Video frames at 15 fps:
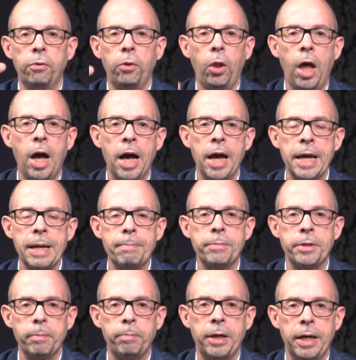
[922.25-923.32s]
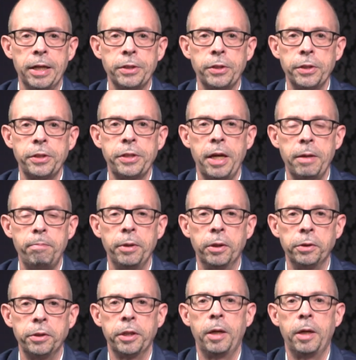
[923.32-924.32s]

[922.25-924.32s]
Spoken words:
lime deposits had built